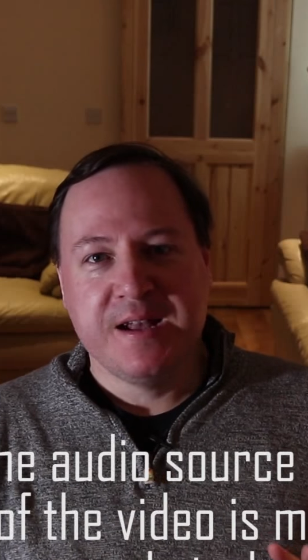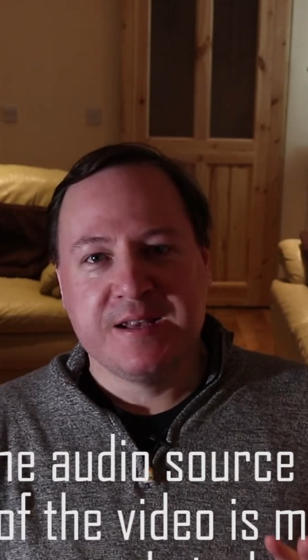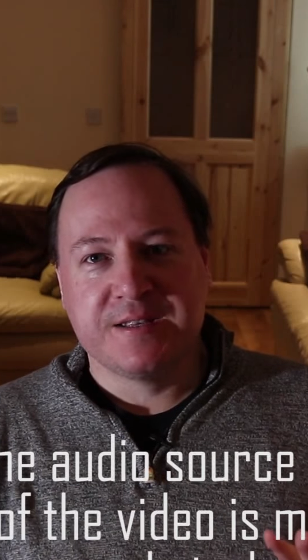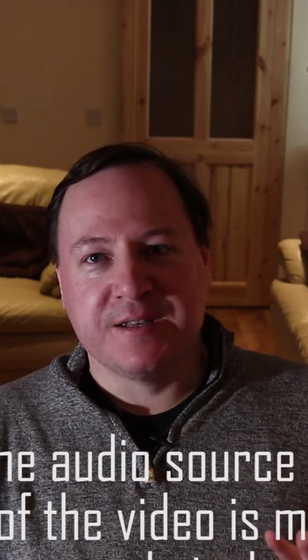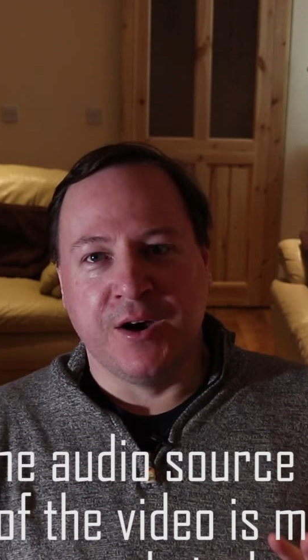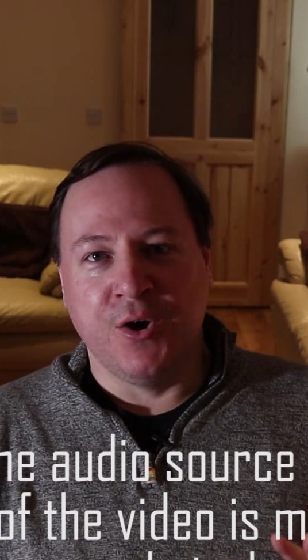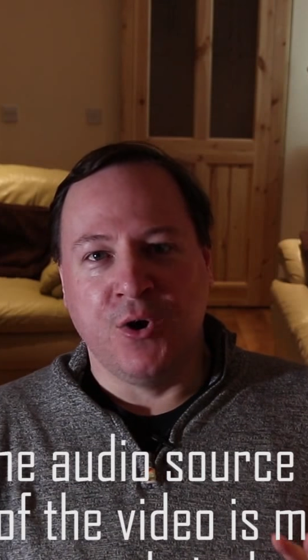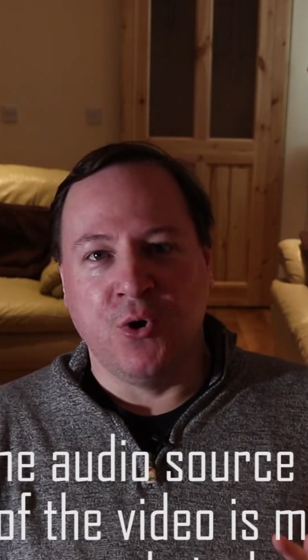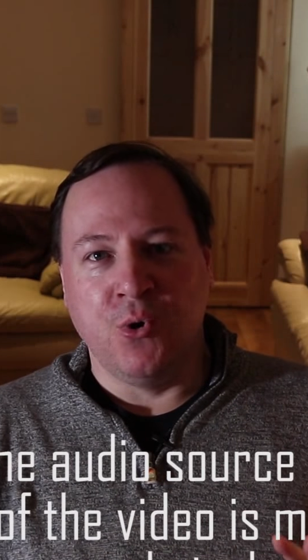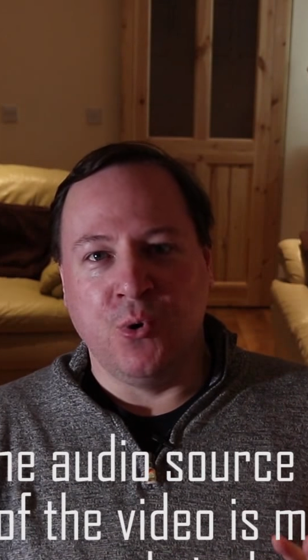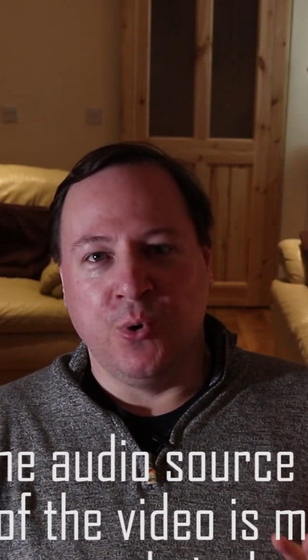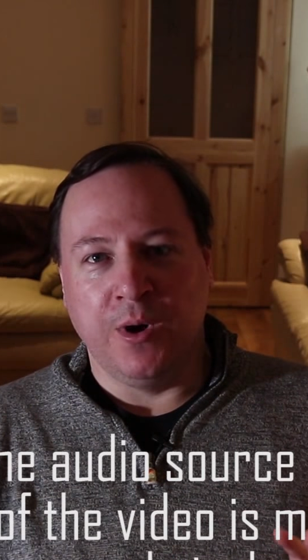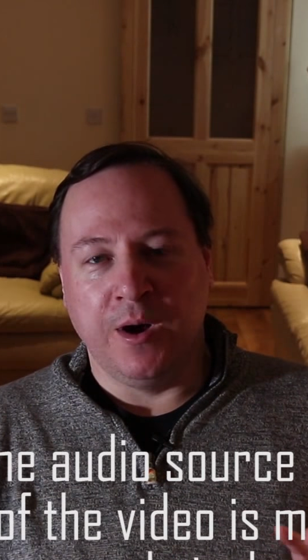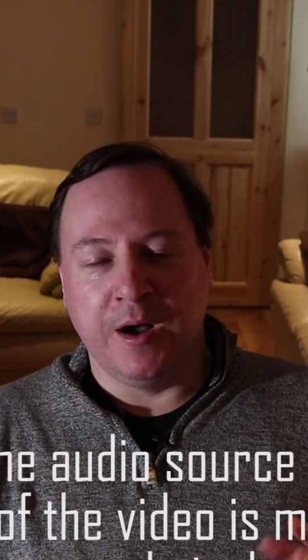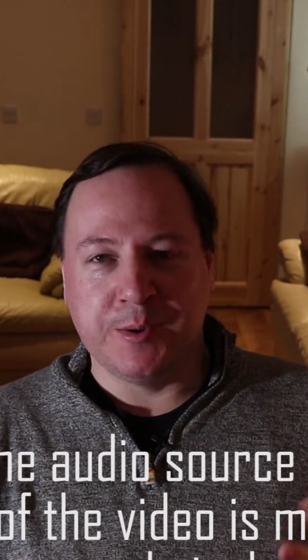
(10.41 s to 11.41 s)

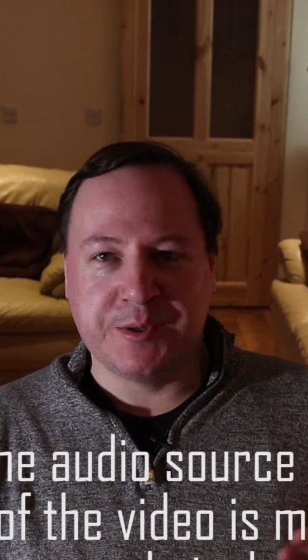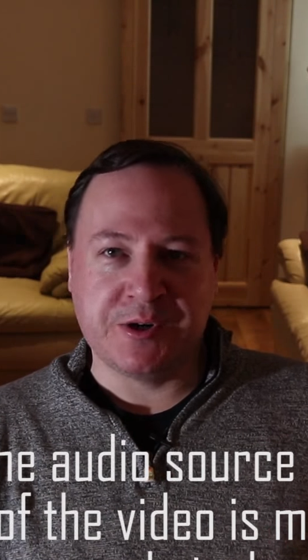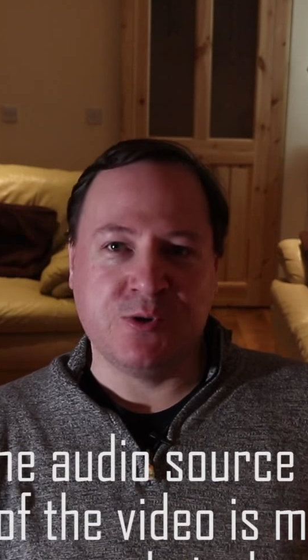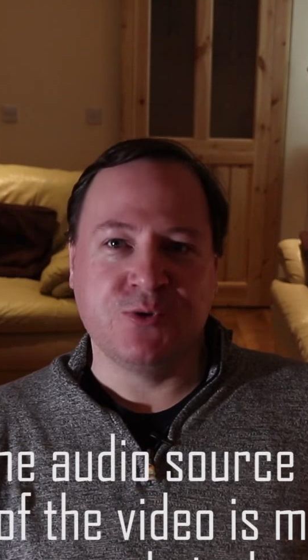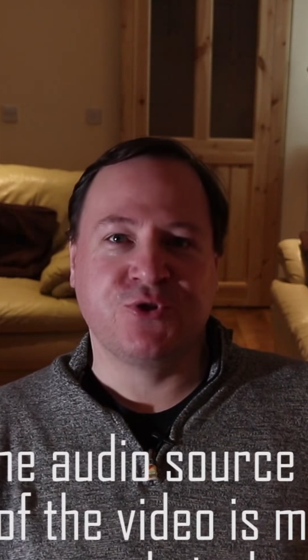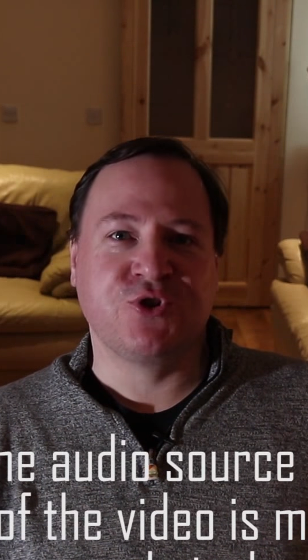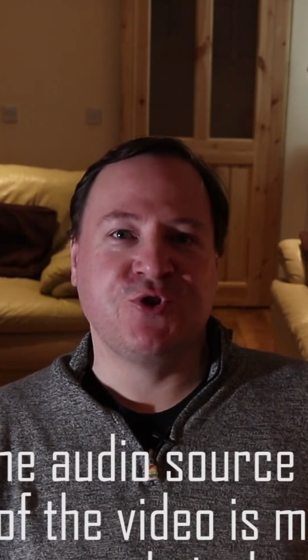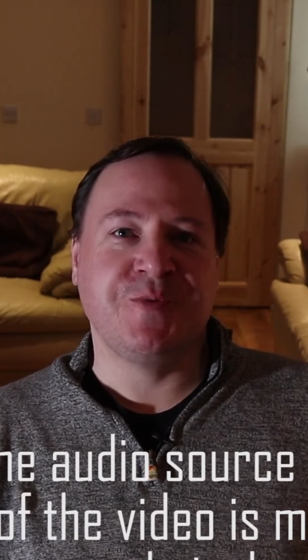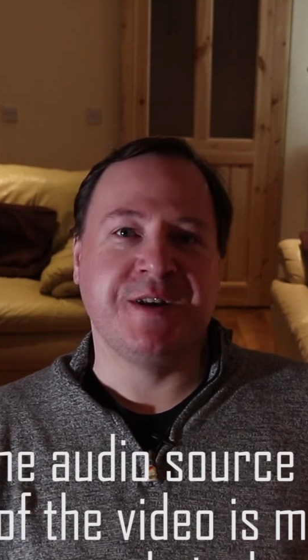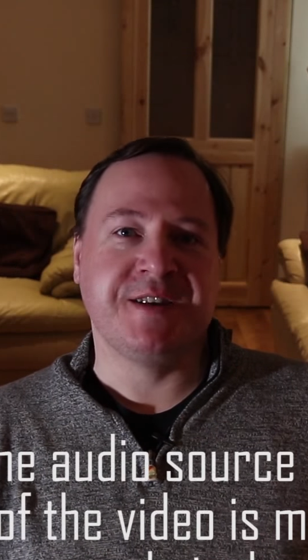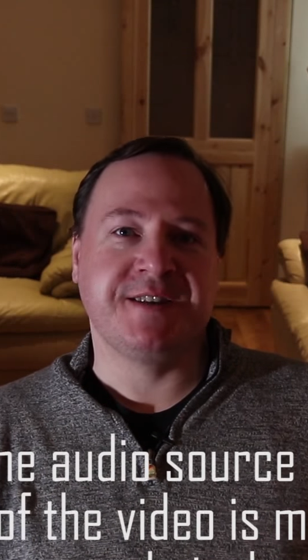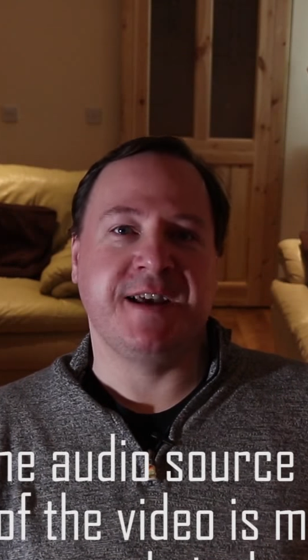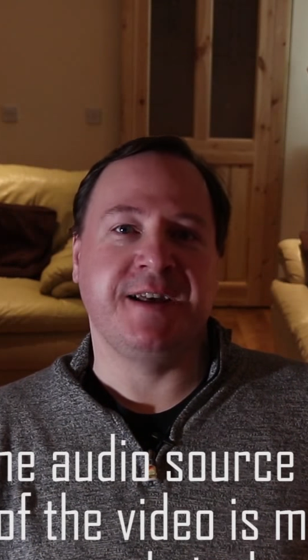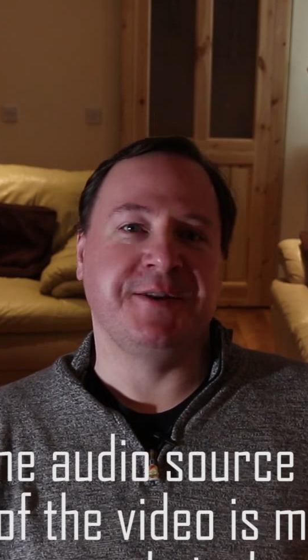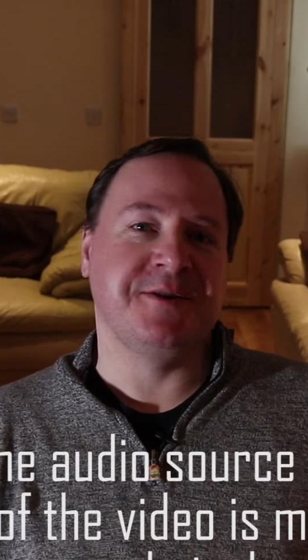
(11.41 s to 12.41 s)
So I was going through my
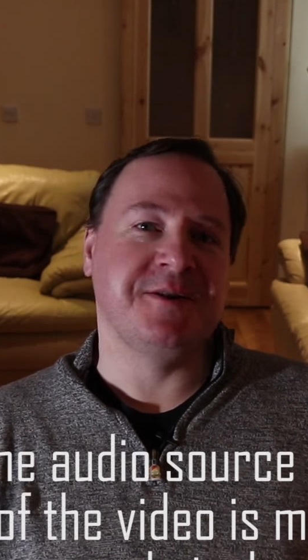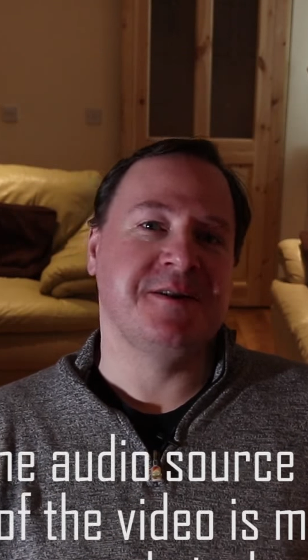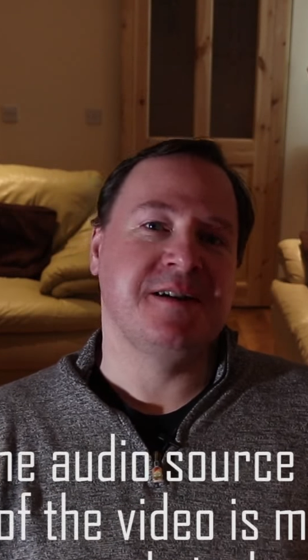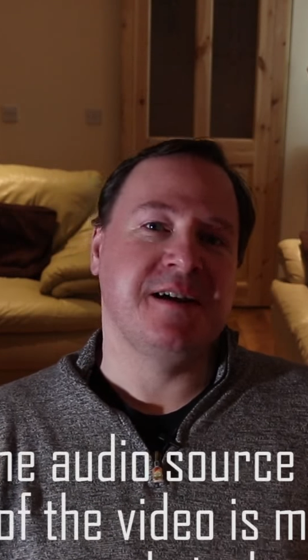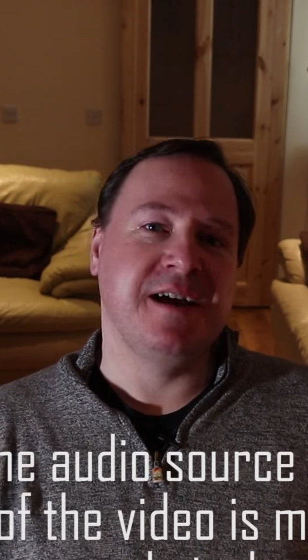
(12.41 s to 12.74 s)
cellar.